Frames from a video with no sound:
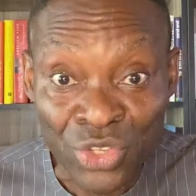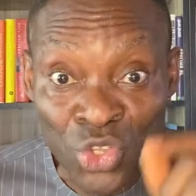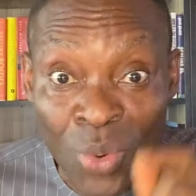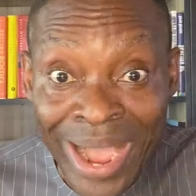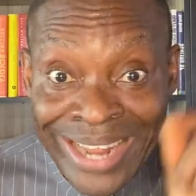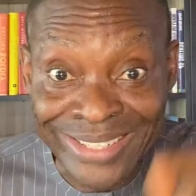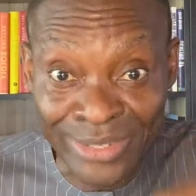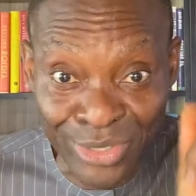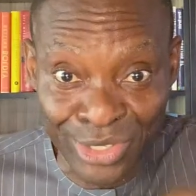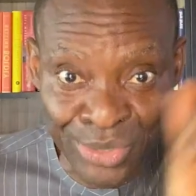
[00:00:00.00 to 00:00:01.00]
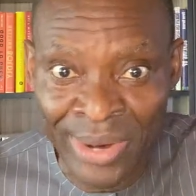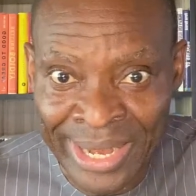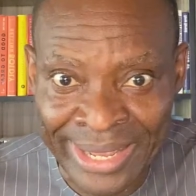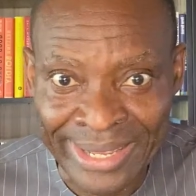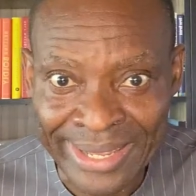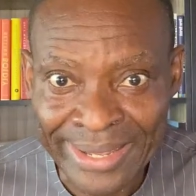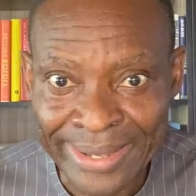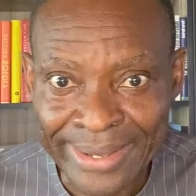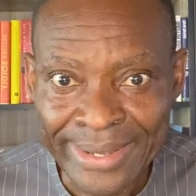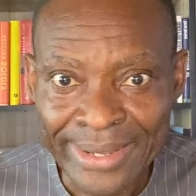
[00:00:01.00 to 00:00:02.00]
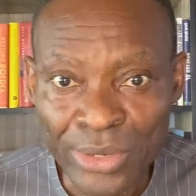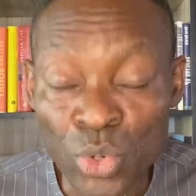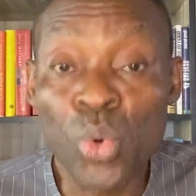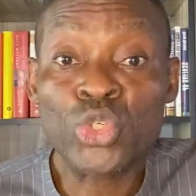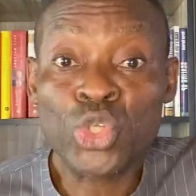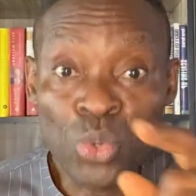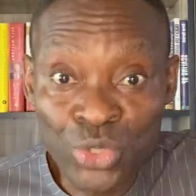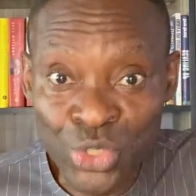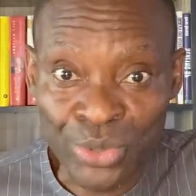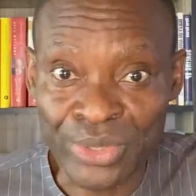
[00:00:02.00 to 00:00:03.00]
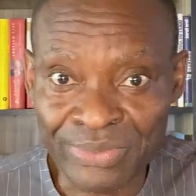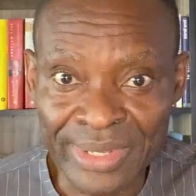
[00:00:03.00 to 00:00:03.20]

you are still struggling? Who told you